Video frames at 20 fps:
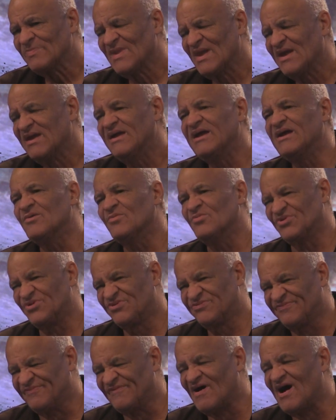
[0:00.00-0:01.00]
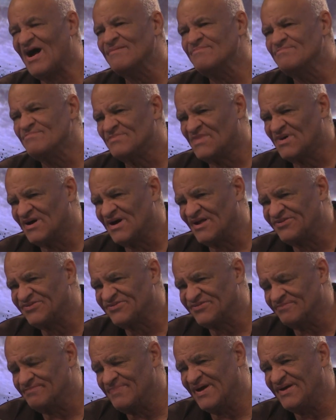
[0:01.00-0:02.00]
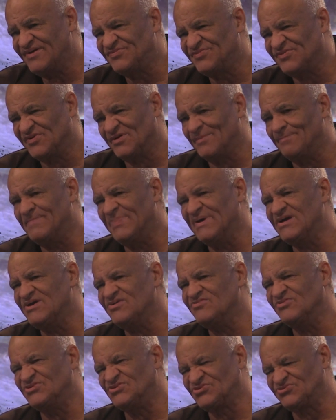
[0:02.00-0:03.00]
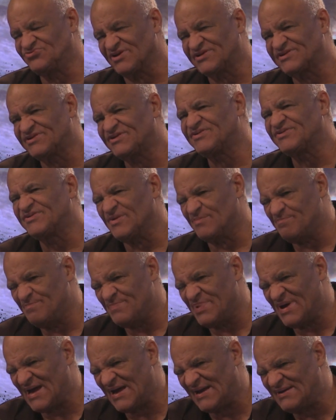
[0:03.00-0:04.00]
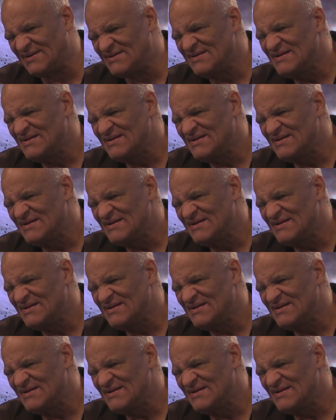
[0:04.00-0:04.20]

It was five months of basically being restricted to bed,